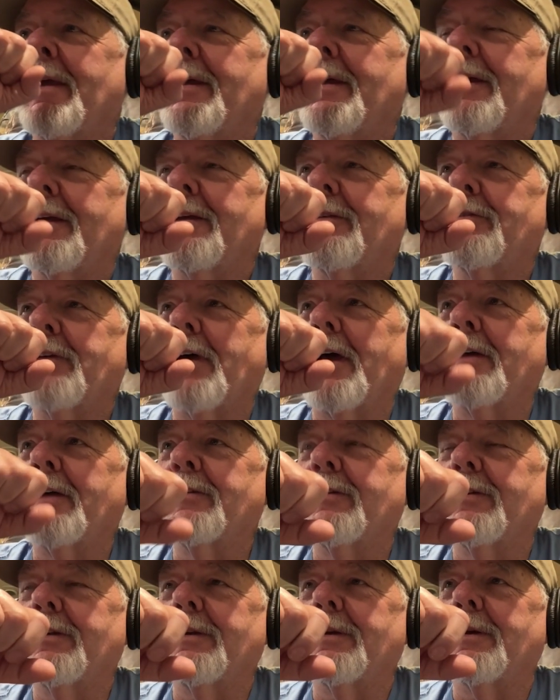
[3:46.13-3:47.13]
And
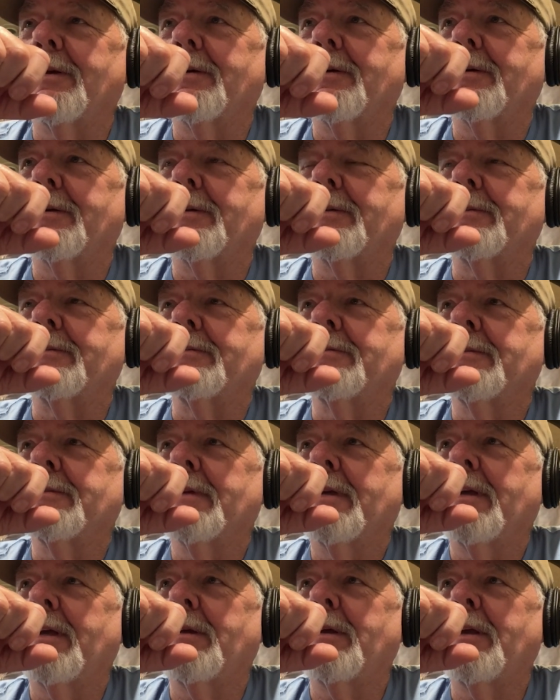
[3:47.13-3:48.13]
Toxie,
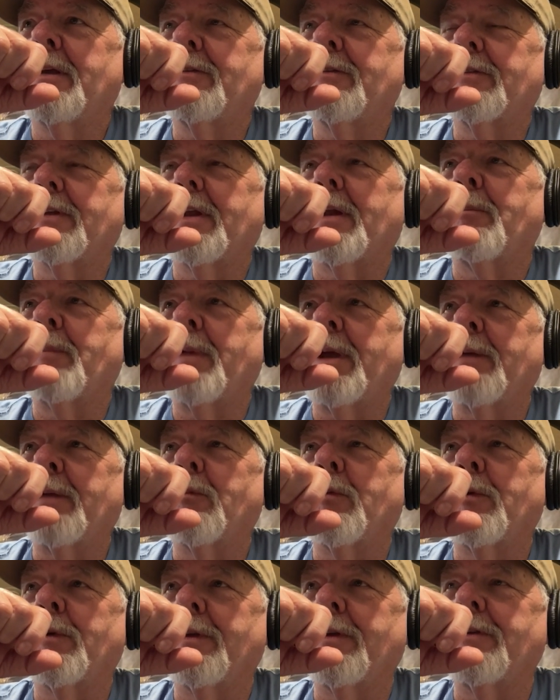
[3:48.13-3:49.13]
he said, oh, man,
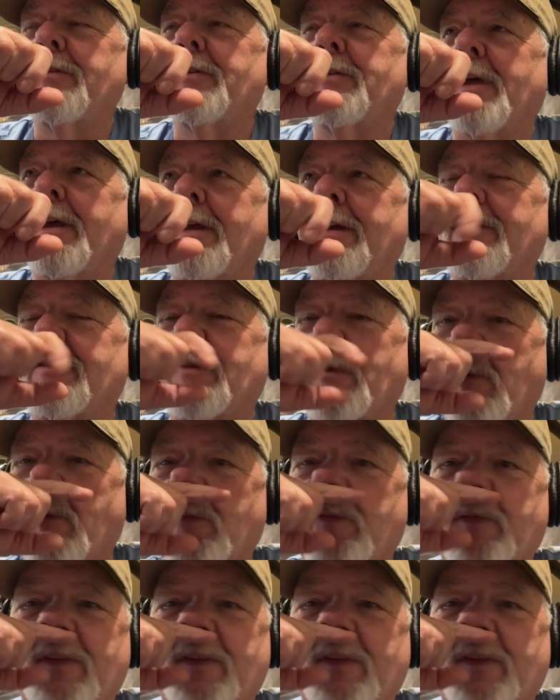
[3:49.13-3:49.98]
one of these days I'm going to